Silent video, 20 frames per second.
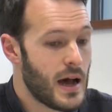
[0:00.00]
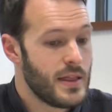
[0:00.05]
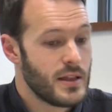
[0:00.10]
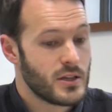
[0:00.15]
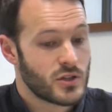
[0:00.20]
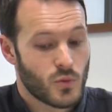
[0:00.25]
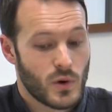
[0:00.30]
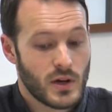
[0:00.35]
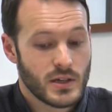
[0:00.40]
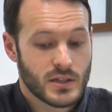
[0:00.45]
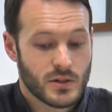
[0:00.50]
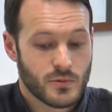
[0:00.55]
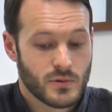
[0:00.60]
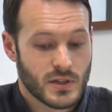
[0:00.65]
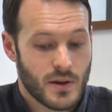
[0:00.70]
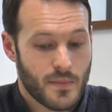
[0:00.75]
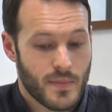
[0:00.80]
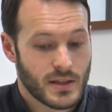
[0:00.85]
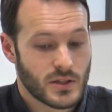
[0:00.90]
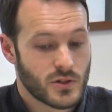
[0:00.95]
And as whilst
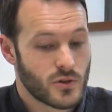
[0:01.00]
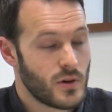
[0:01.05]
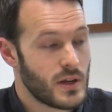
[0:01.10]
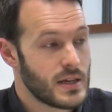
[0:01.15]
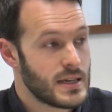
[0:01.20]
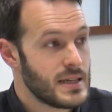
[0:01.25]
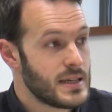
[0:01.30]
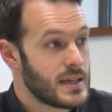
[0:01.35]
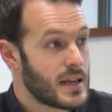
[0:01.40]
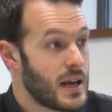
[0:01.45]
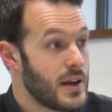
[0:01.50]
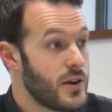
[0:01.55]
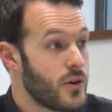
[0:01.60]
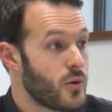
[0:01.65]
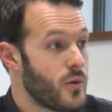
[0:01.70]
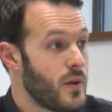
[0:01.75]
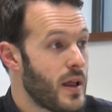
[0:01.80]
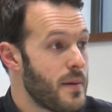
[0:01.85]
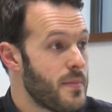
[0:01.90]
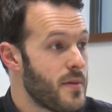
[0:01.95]
I was at med school, I did
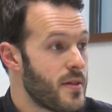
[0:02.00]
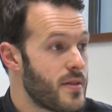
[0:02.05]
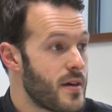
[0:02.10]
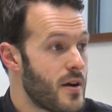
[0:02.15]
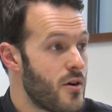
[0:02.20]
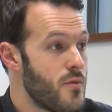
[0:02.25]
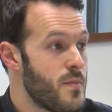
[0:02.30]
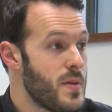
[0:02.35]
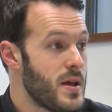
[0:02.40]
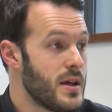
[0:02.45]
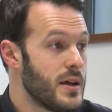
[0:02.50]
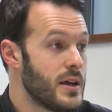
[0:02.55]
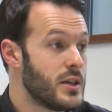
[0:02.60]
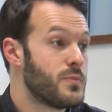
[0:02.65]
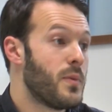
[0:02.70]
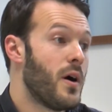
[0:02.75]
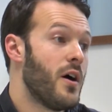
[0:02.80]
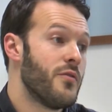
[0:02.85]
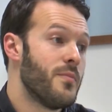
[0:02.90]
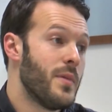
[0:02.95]
clinical
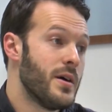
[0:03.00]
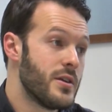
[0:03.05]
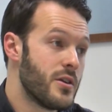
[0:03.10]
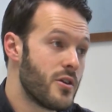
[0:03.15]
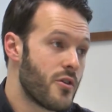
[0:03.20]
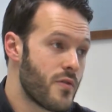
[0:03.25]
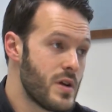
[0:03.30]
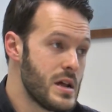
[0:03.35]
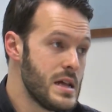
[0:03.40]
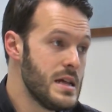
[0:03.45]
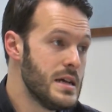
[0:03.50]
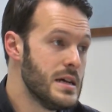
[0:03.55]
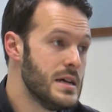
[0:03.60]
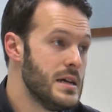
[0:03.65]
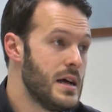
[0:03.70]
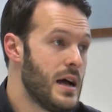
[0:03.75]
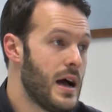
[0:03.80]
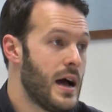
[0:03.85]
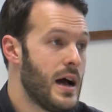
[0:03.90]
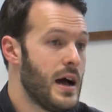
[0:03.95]
hypnotherapy as part of my degree,